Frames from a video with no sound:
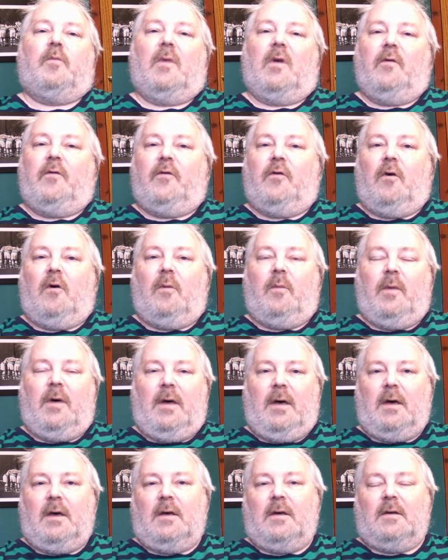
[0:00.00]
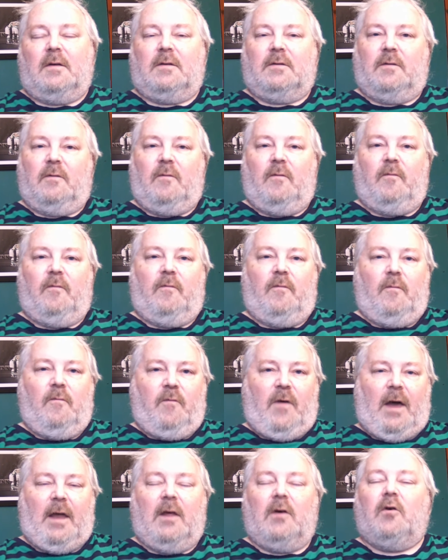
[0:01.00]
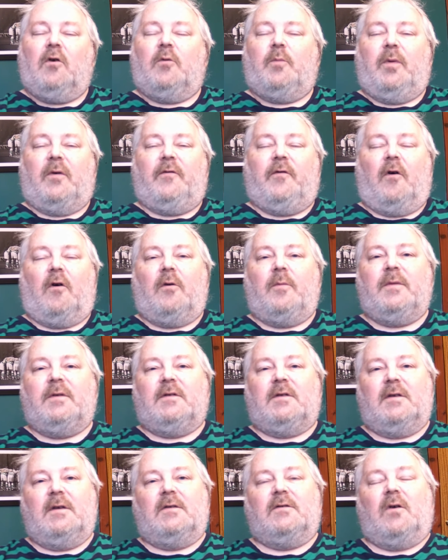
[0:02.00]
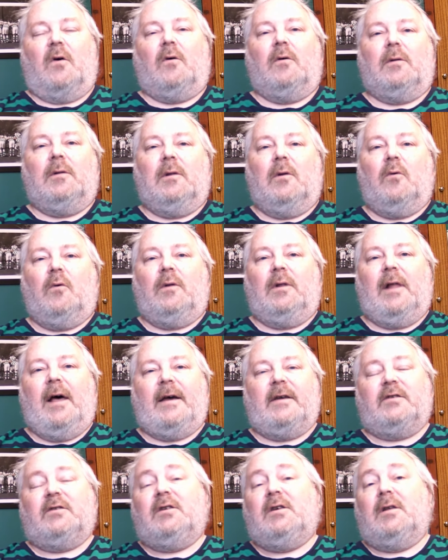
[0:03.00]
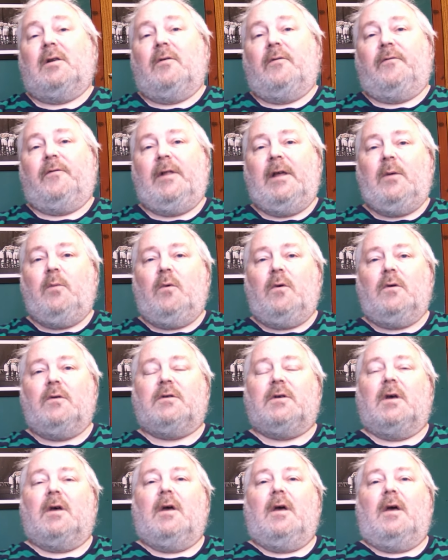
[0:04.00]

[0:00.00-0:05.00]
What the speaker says: from his very good performances on loan last year at Fleetwood